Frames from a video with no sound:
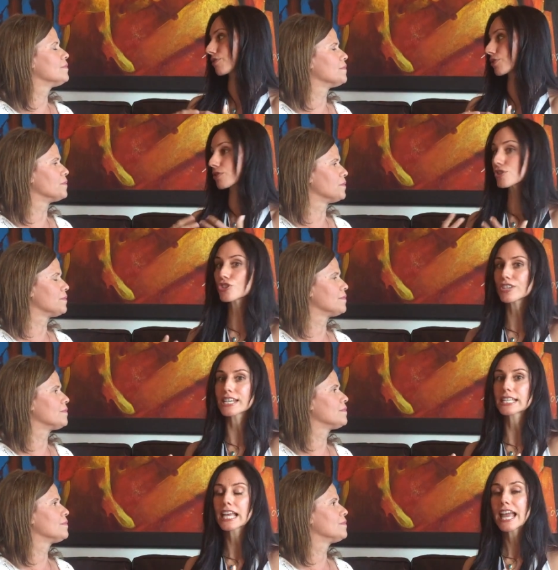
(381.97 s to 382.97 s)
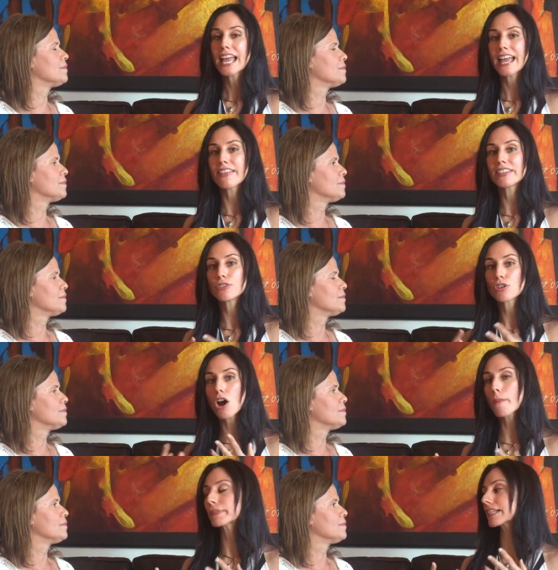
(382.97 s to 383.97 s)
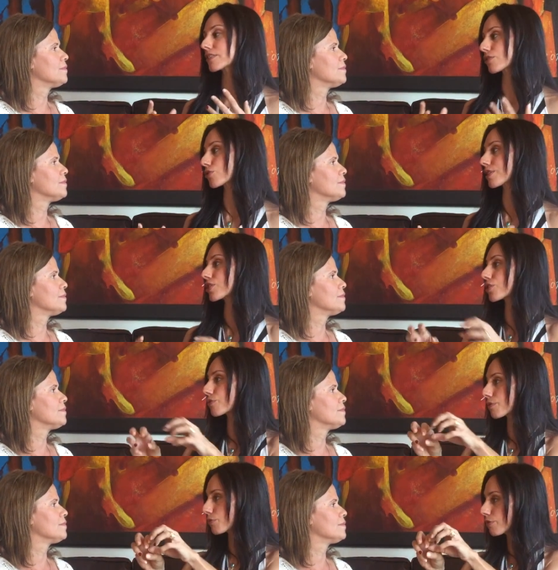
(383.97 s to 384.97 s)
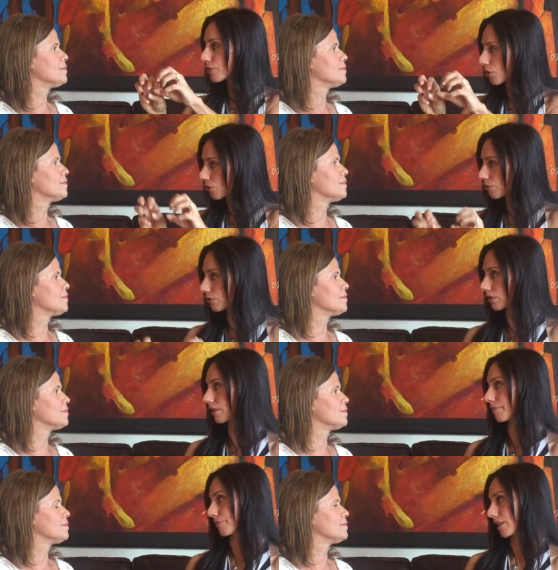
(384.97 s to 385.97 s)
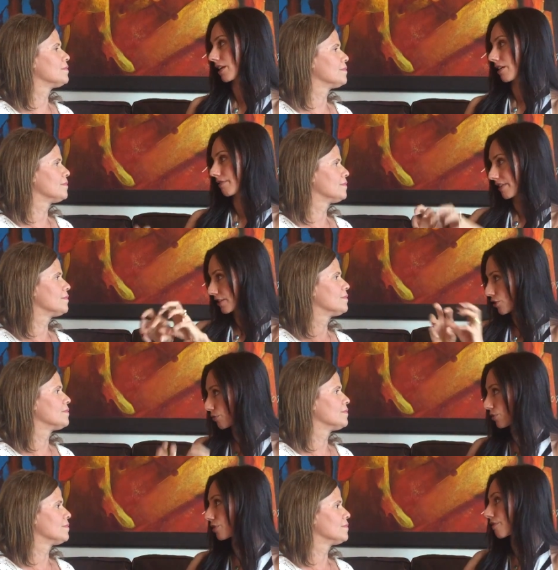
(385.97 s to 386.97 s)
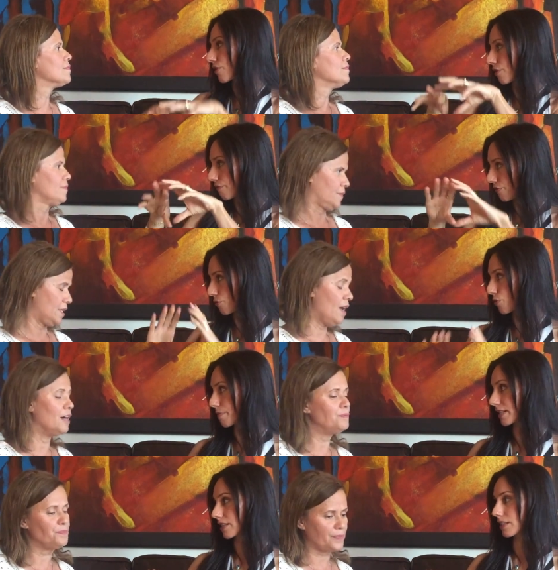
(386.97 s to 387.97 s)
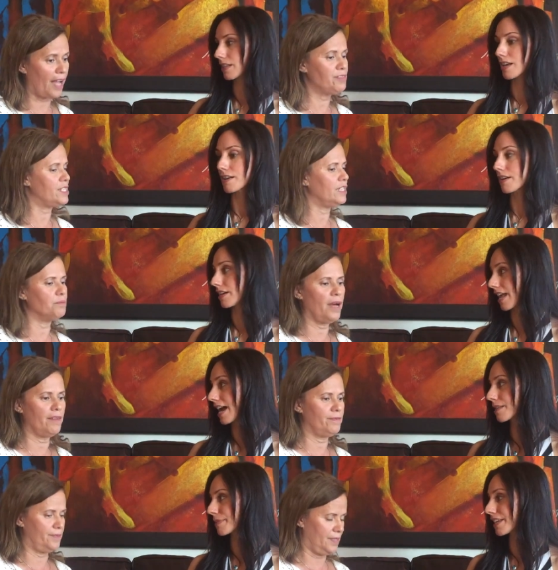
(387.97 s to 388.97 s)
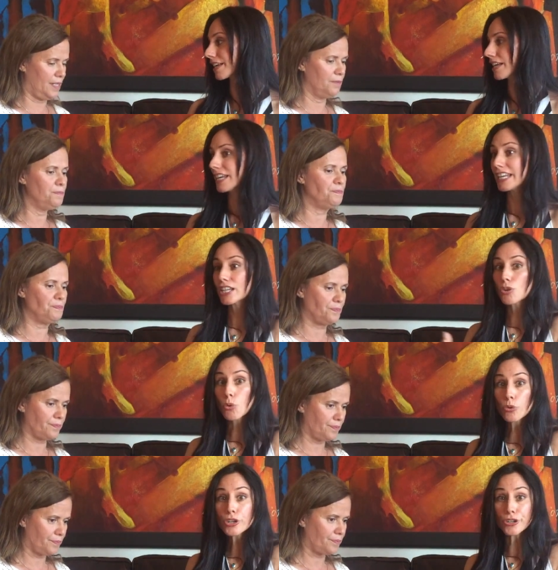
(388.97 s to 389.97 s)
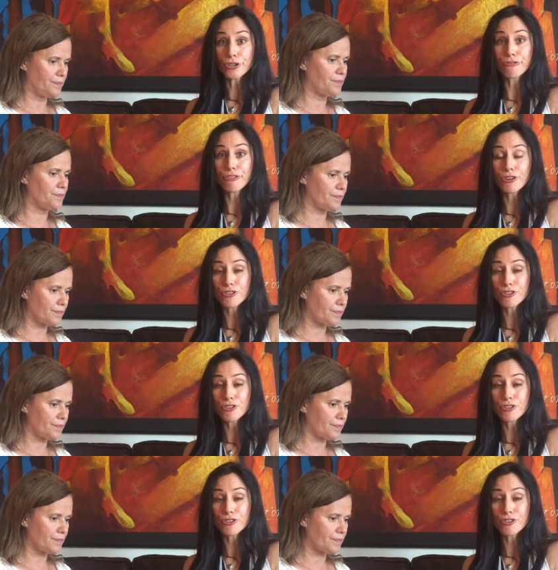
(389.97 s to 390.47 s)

Speaker 1: do mm. surgeries, and they do complex surgeries to remove the whole um, vestibule of, of the I've woman's anatomy yeah. in order for